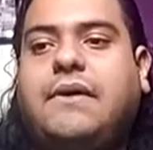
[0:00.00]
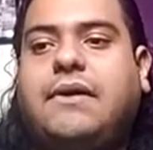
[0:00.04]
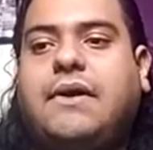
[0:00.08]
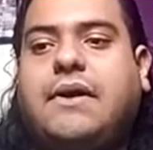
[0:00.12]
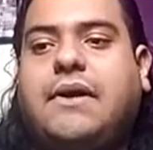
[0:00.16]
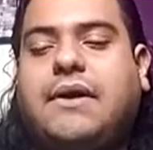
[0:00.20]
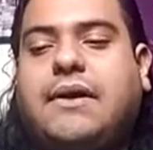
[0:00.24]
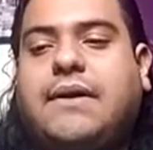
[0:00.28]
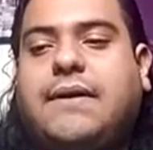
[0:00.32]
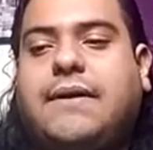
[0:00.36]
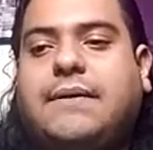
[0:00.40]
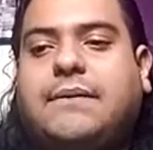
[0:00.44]

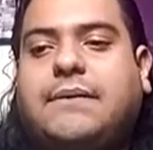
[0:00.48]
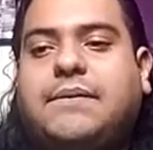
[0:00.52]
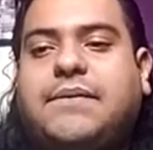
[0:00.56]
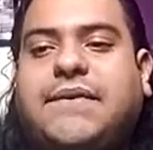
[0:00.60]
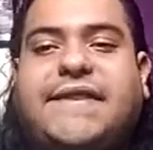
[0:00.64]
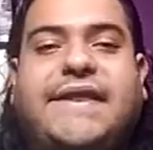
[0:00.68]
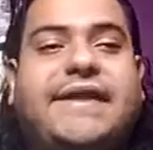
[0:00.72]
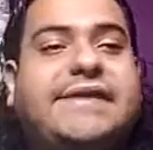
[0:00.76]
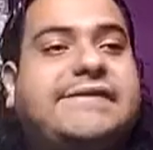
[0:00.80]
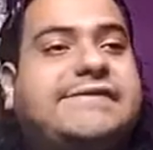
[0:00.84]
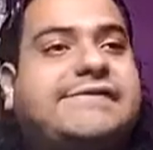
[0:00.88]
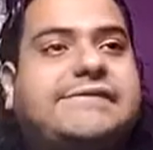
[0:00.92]

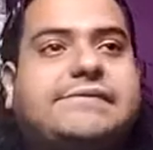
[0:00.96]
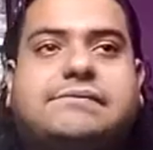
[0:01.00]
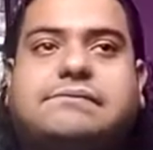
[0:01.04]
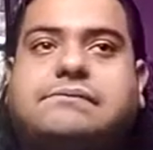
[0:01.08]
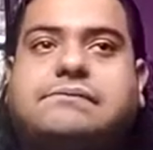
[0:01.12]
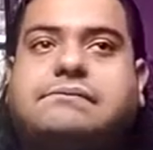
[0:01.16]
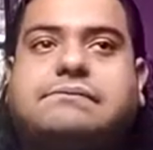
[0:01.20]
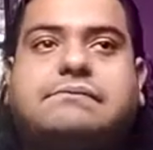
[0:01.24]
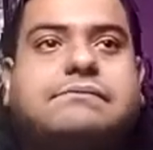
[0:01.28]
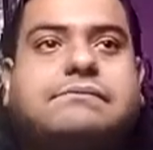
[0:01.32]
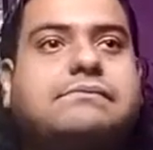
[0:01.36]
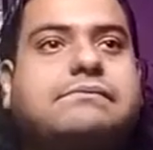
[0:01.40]
But that's
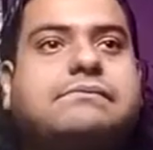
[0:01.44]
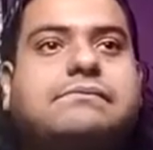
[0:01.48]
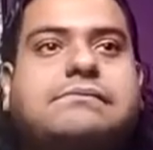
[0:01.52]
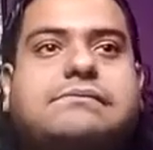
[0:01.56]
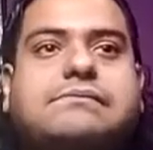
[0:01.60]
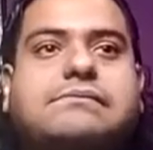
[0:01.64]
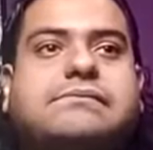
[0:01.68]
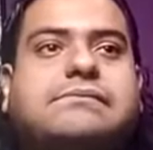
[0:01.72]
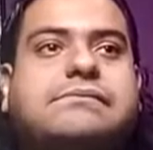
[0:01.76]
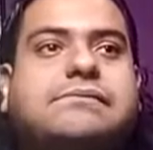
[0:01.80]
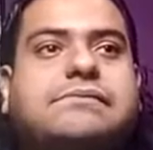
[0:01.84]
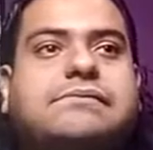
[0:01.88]

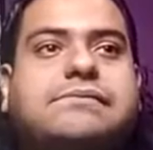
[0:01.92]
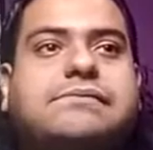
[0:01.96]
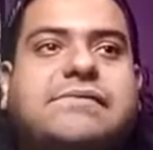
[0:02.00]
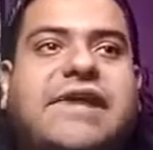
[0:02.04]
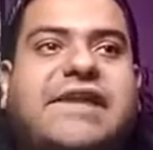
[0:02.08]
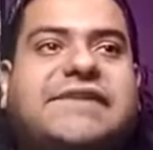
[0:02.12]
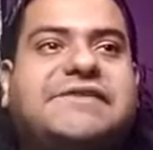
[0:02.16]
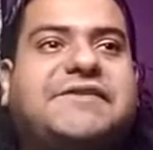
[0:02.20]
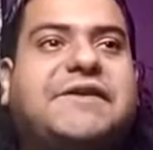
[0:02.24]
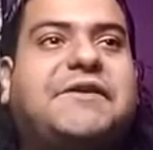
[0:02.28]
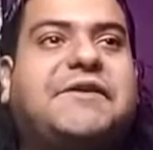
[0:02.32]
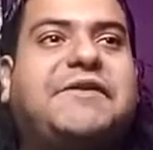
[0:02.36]

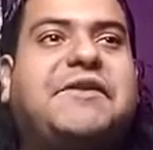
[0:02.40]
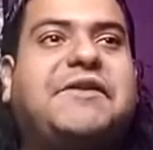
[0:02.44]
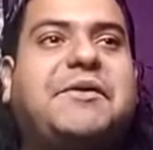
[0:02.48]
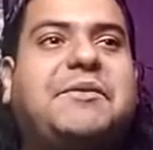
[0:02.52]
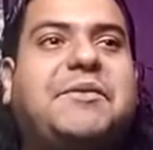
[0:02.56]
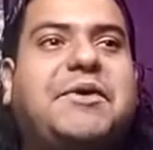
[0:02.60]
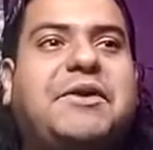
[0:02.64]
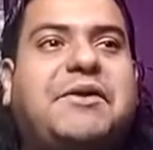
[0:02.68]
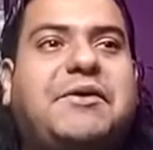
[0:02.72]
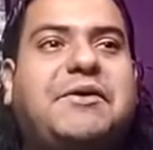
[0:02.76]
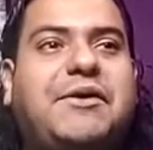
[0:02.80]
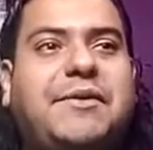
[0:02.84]
on them,
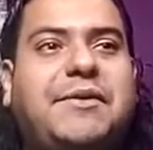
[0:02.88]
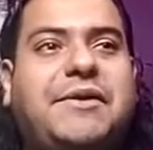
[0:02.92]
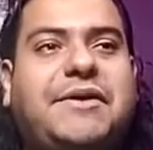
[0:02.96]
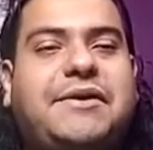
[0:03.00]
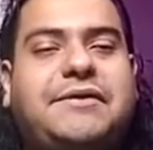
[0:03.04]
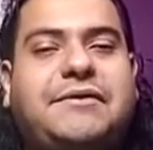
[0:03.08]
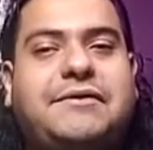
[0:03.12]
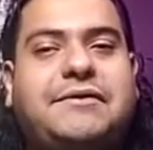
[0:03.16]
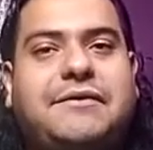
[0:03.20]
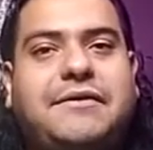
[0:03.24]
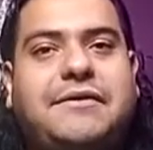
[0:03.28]
you know what I mean?